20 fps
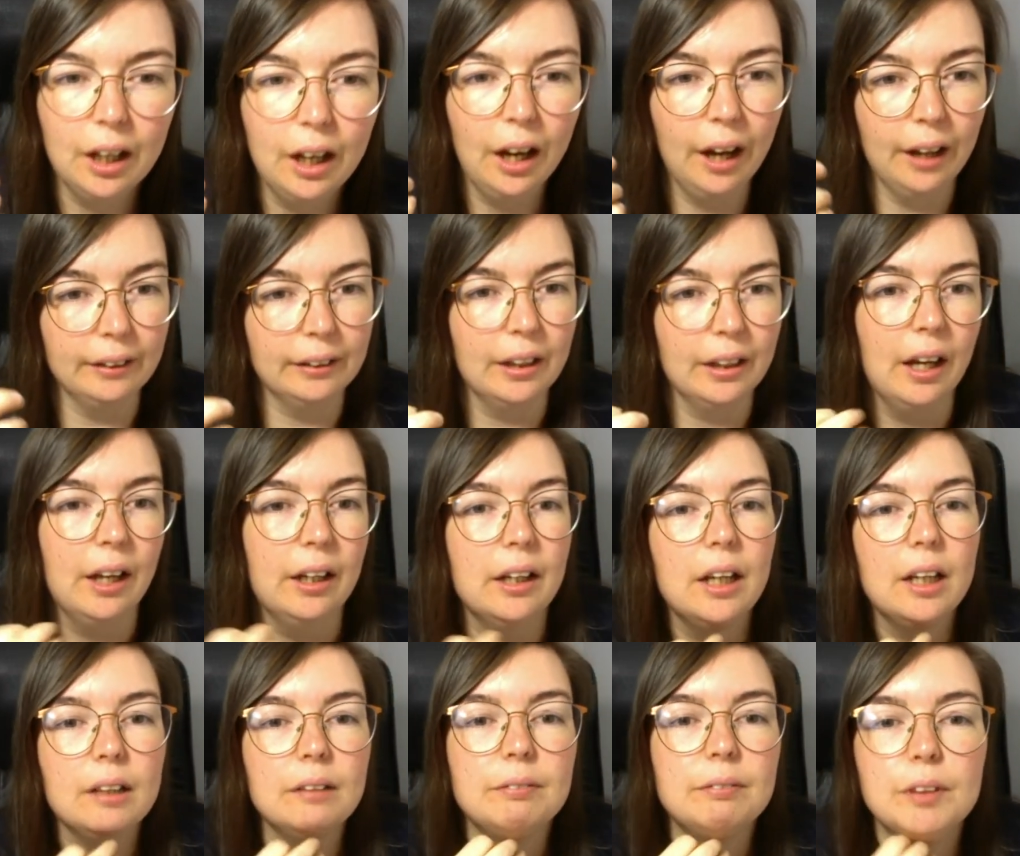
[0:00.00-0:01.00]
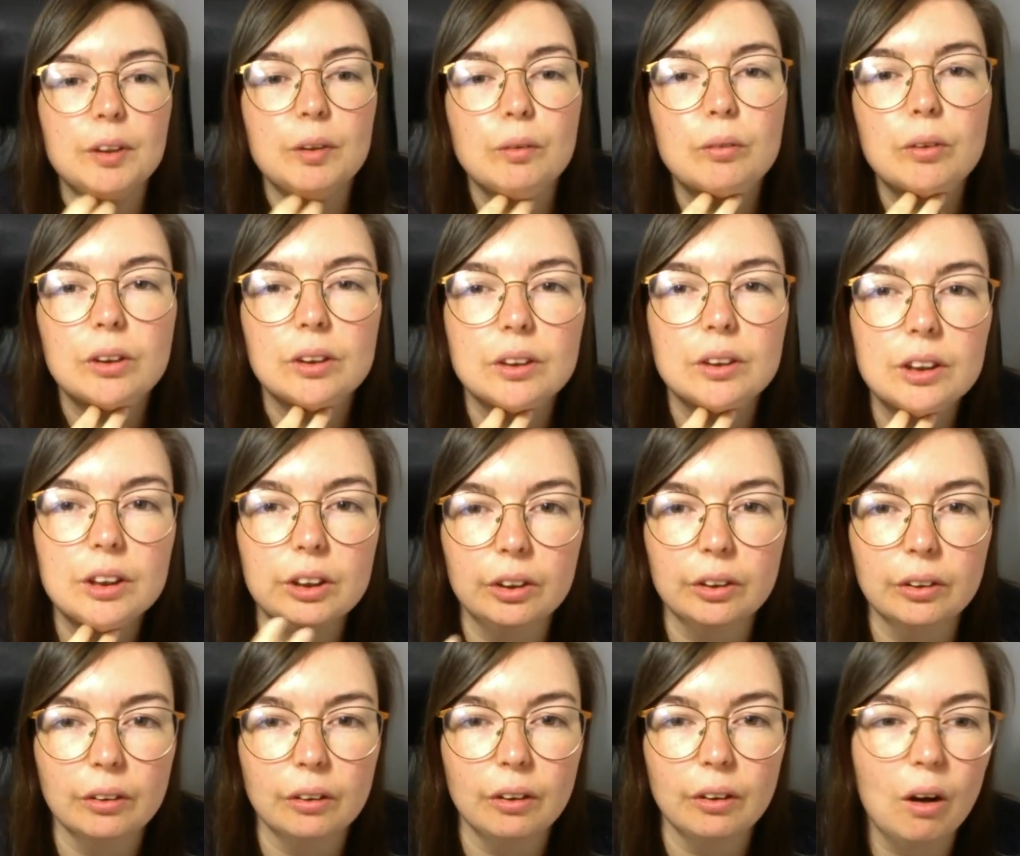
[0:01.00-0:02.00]
And then if you weren't
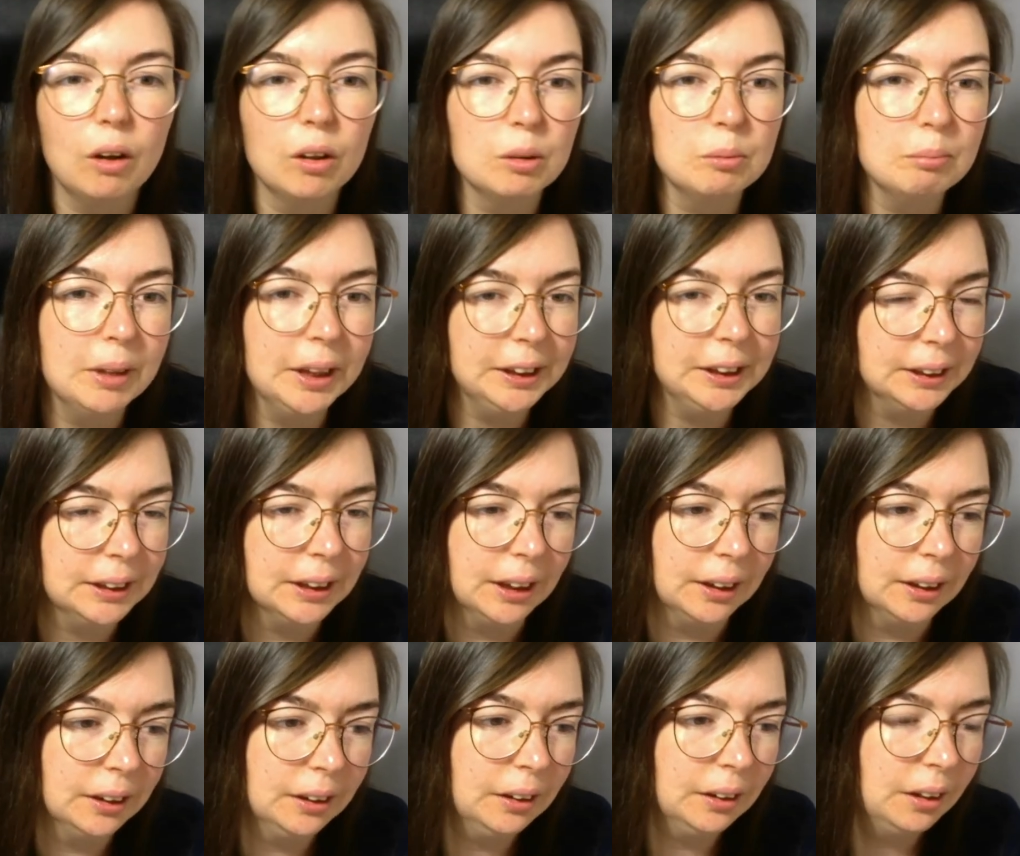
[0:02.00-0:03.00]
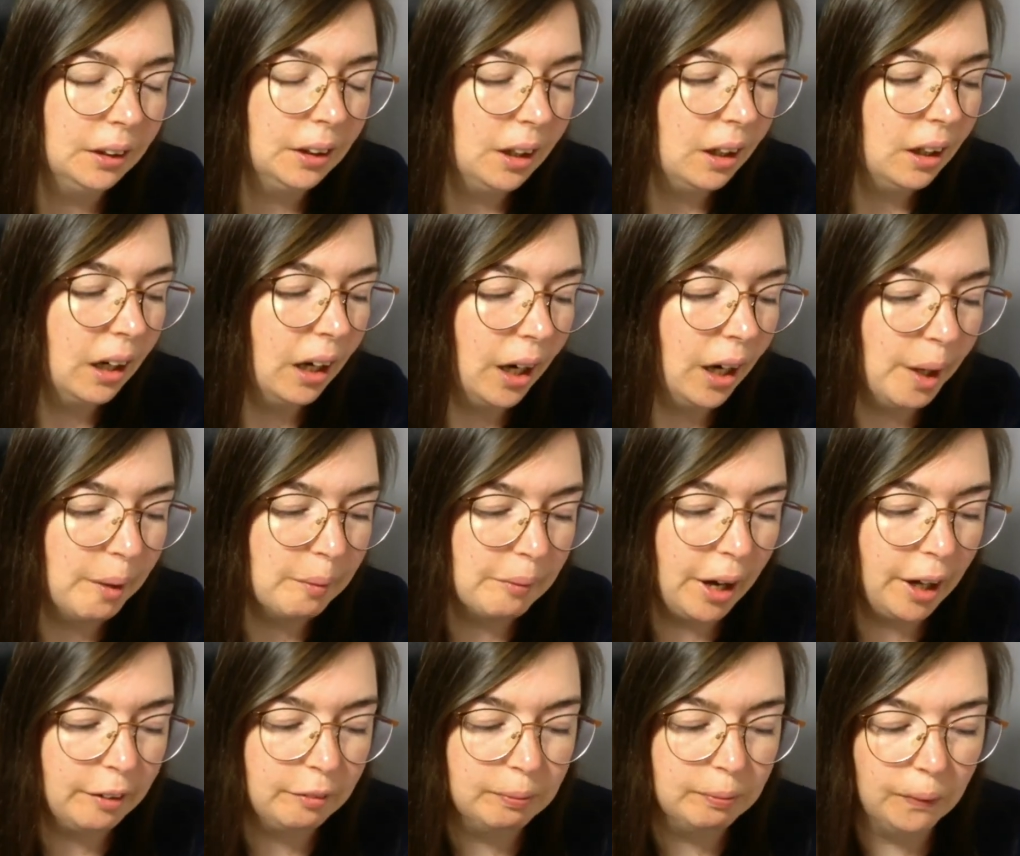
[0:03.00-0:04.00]
here on Monday,
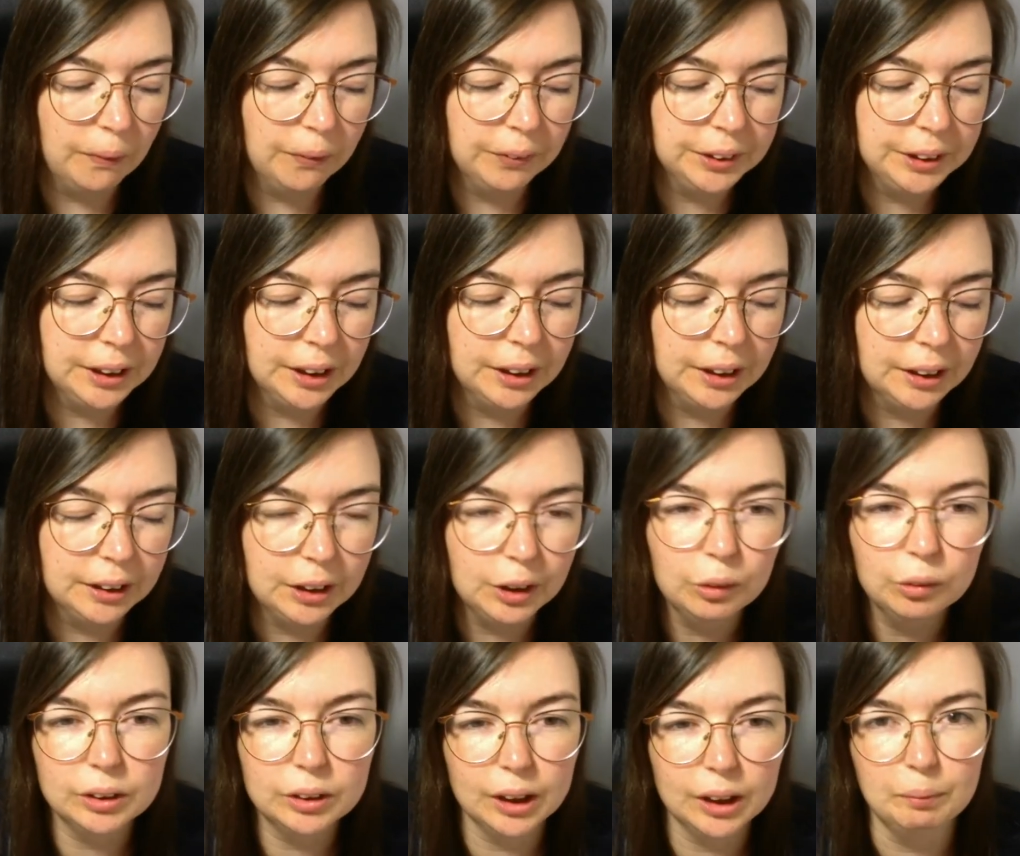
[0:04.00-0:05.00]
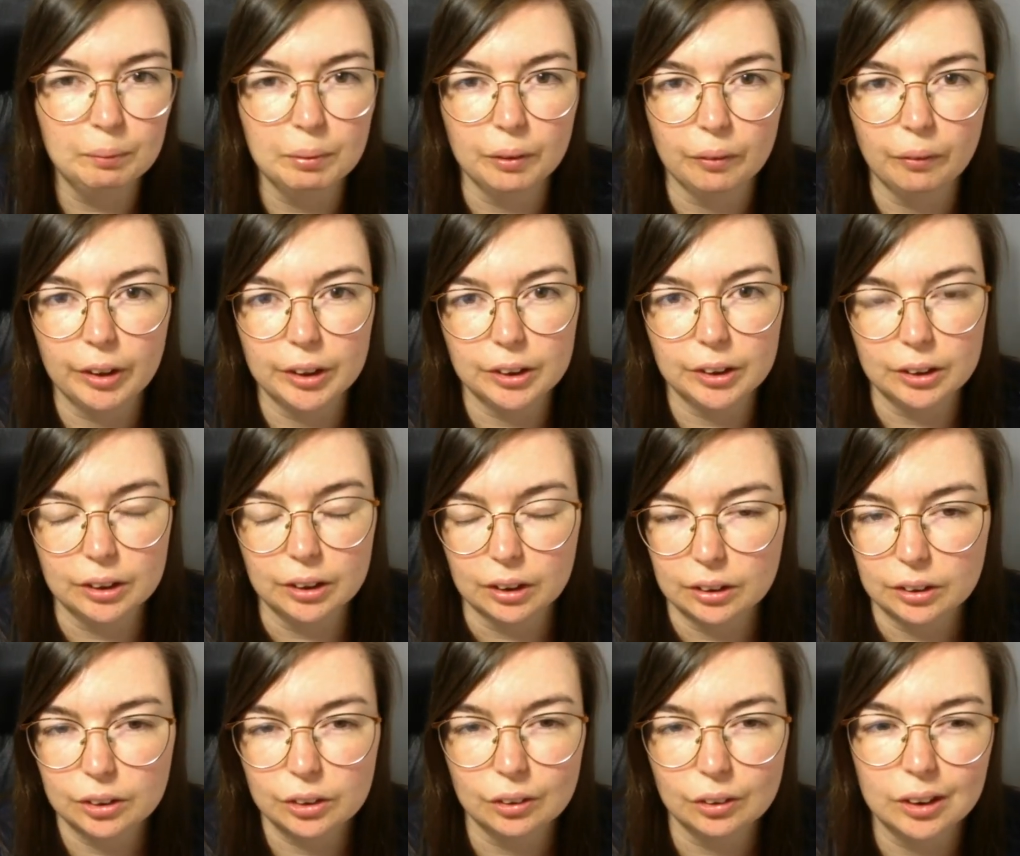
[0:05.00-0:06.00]
I've brought in a new type of question.
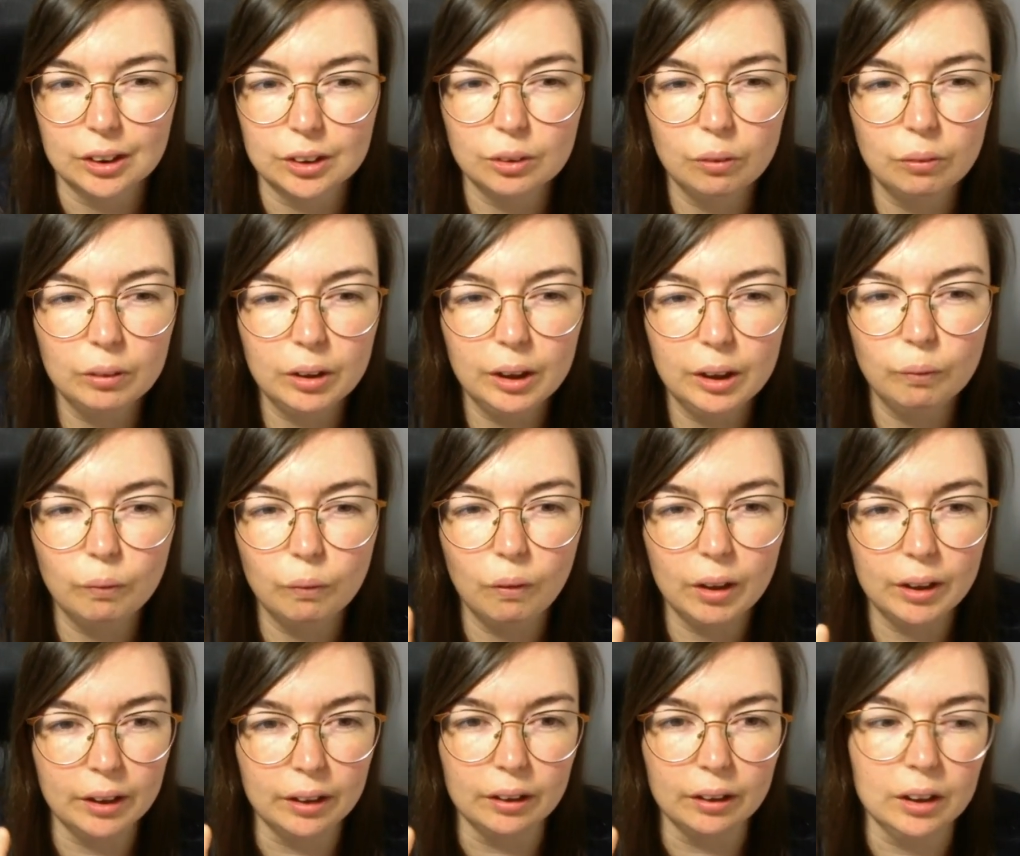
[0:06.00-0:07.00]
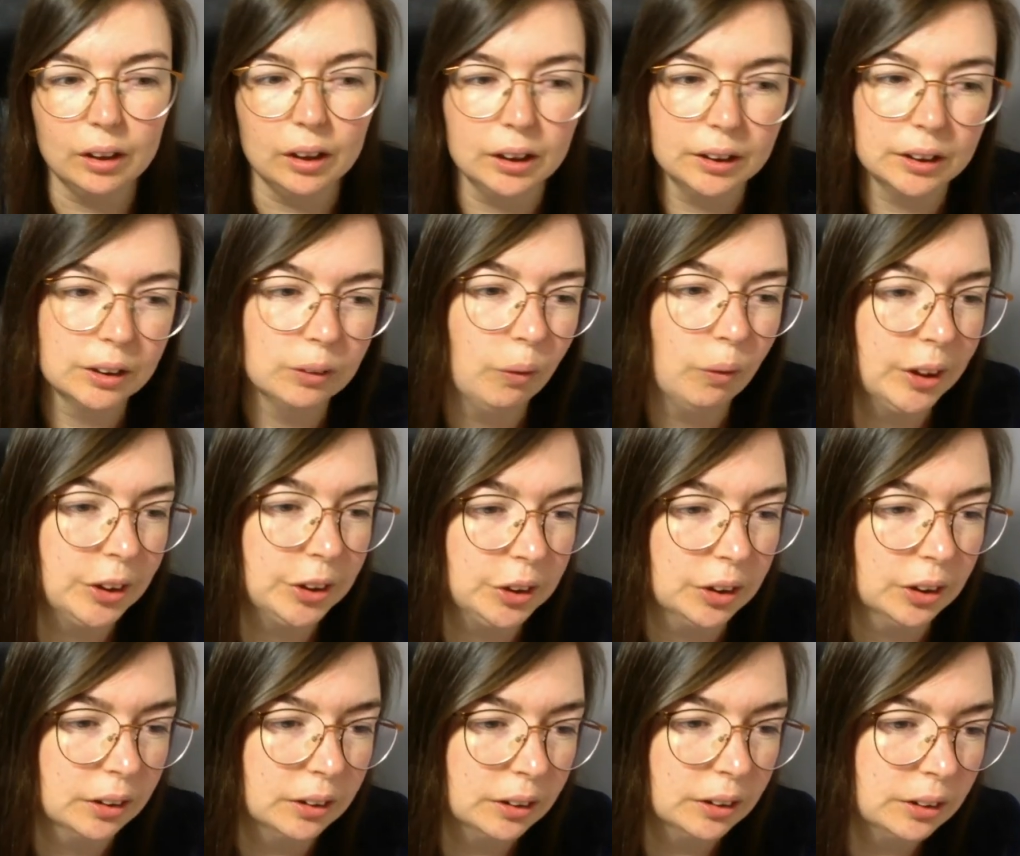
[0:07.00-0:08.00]
So there's only one of these
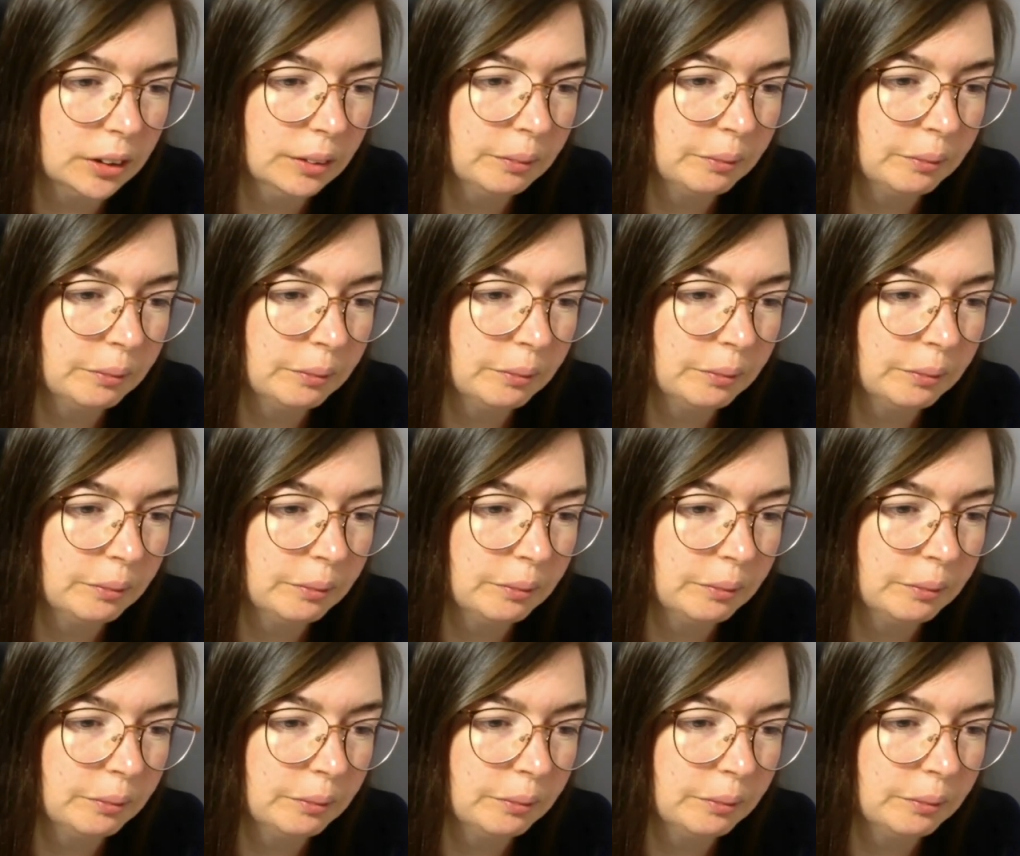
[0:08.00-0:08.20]
questions.